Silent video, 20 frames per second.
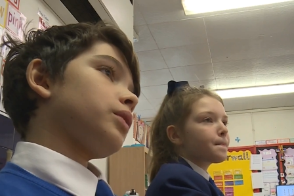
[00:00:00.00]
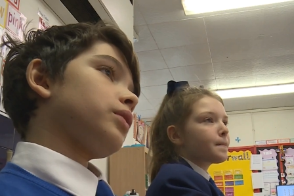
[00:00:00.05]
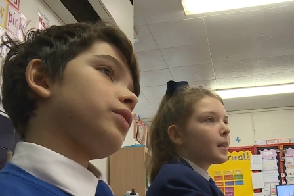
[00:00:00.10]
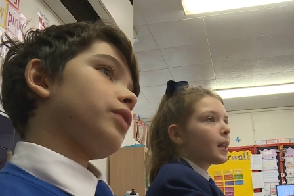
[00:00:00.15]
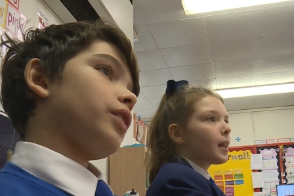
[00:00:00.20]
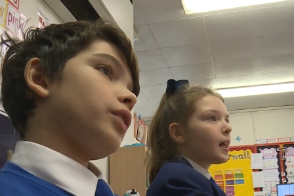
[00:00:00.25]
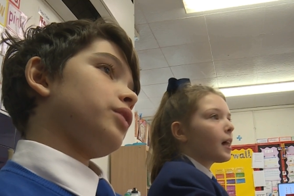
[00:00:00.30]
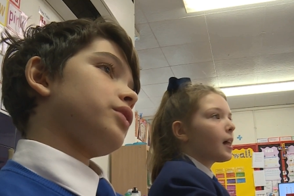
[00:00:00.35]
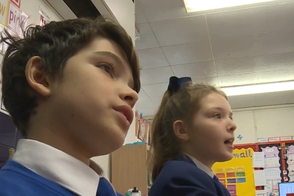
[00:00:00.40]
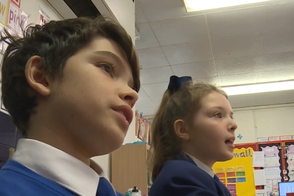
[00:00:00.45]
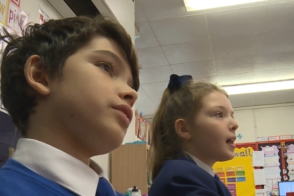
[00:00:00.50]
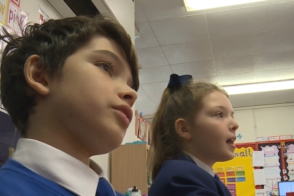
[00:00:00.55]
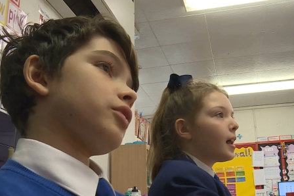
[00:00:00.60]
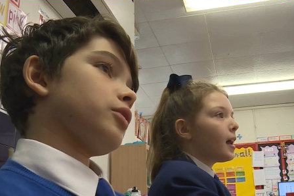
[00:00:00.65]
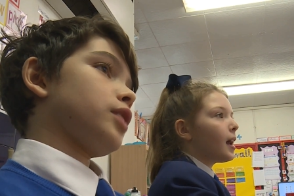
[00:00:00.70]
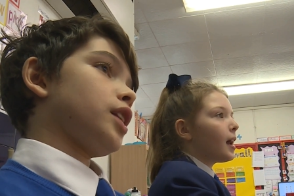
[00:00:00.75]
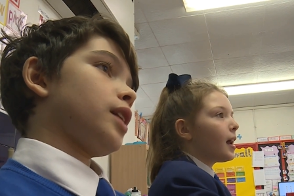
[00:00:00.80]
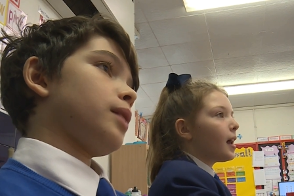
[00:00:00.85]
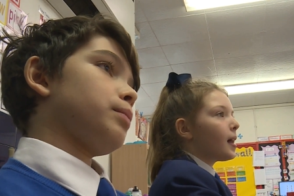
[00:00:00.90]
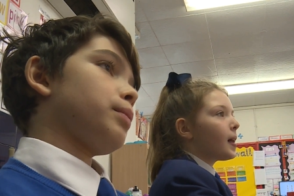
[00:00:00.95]
Speaker 1: was voted
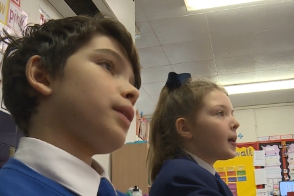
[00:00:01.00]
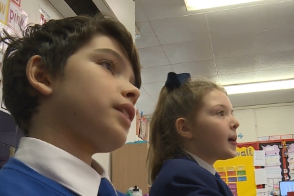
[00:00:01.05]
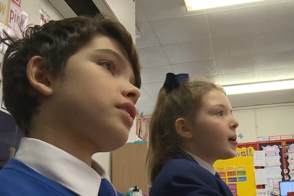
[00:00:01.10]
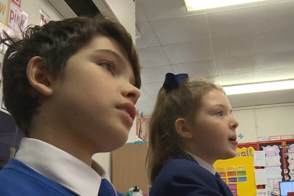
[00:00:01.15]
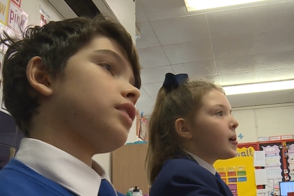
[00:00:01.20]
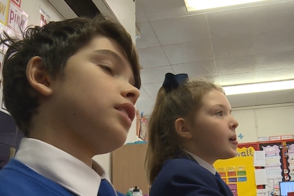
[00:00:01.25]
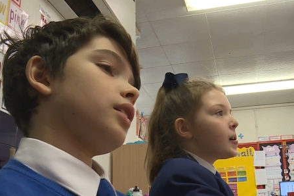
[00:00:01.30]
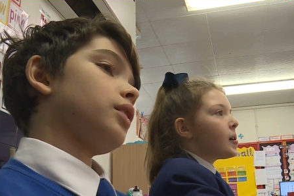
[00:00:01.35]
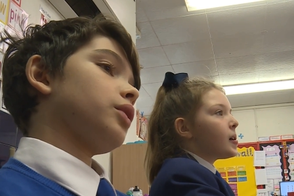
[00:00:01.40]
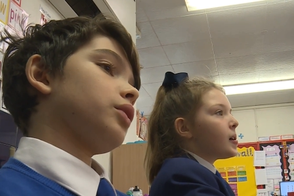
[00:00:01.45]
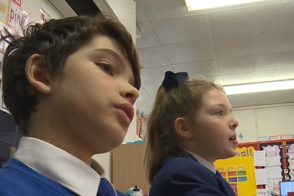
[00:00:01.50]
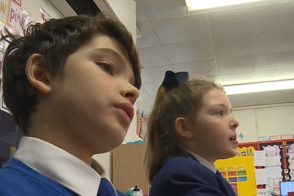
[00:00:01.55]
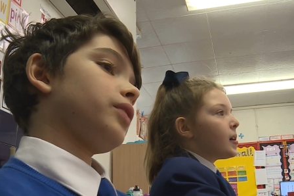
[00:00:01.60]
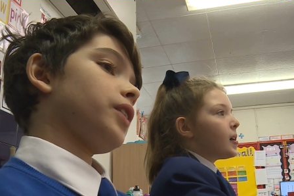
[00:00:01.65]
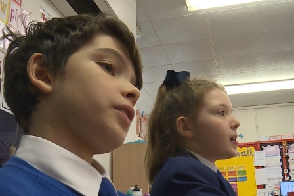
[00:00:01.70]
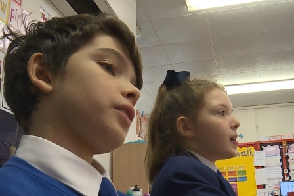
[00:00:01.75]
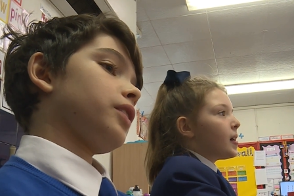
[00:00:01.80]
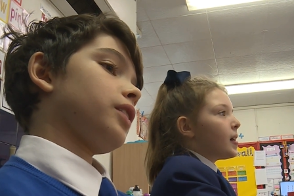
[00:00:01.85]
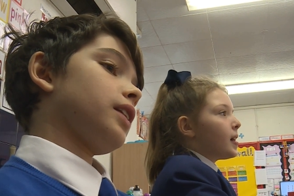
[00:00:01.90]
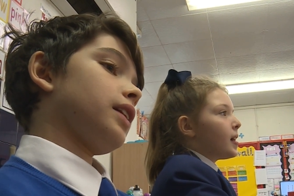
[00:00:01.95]
for an ambassador, I was
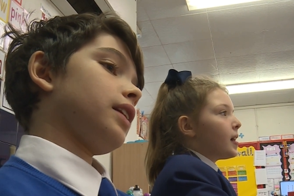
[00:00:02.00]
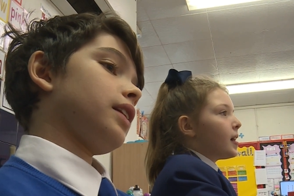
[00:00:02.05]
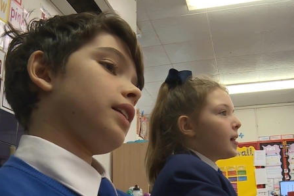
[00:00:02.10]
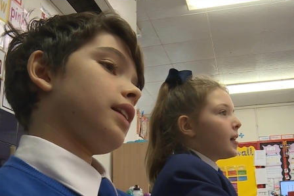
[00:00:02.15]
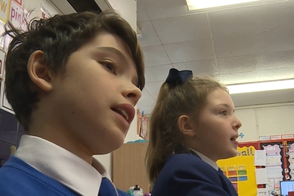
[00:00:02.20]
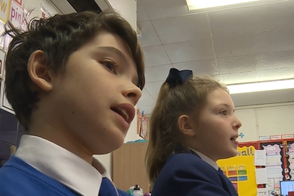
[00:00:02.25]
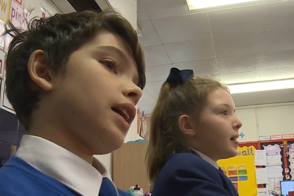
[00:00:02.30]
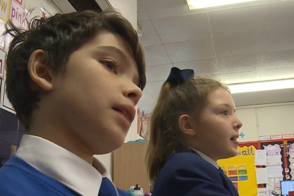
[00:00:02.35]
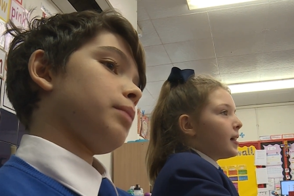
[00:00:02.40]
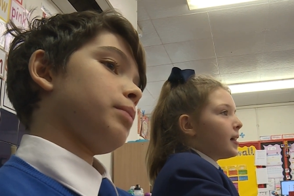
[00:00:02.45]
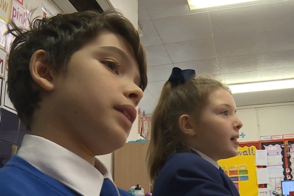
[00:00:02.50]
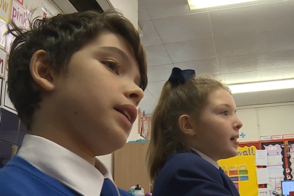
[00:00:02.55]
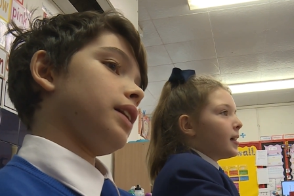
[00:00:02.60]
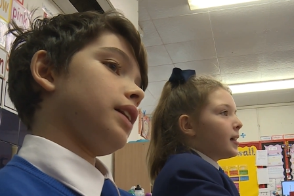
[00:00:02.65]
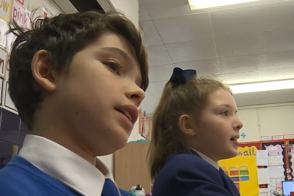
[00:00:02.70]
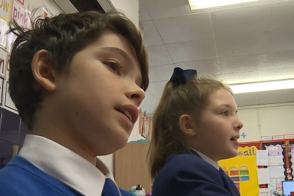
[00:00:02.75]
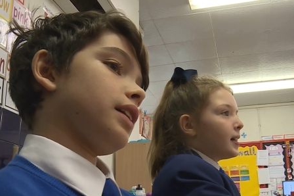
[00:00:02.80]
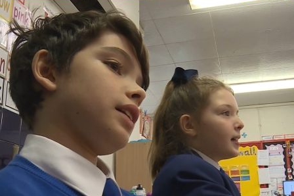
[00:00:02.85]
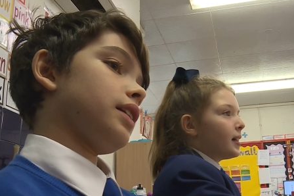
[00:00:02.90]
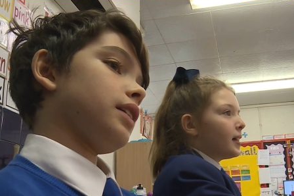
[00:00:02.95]
very
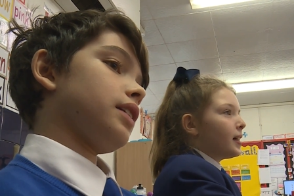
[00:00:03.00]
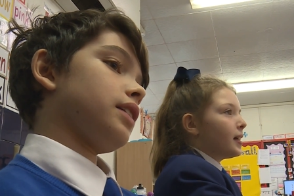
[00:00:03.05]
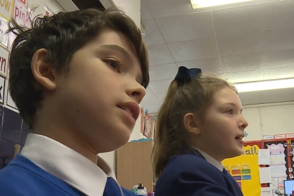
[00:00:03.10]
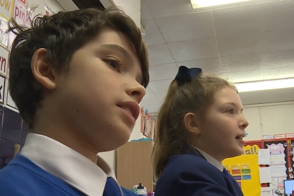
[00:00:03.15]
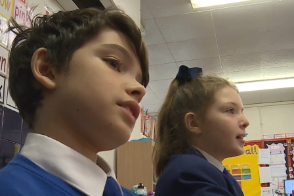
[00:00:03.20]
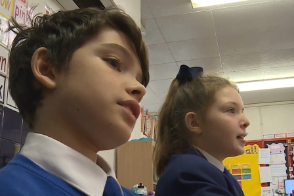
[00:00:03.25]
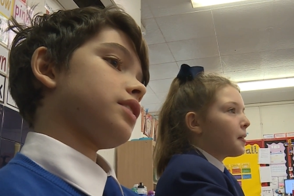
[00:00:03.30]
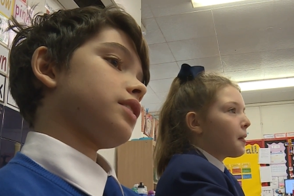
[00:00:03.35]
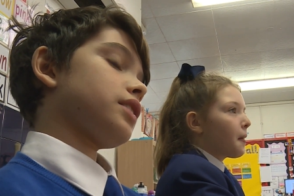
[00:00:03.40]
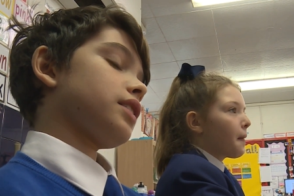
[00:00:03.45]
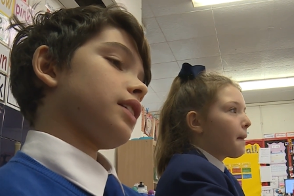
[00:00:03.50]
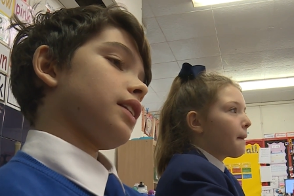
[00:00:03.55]
happy and,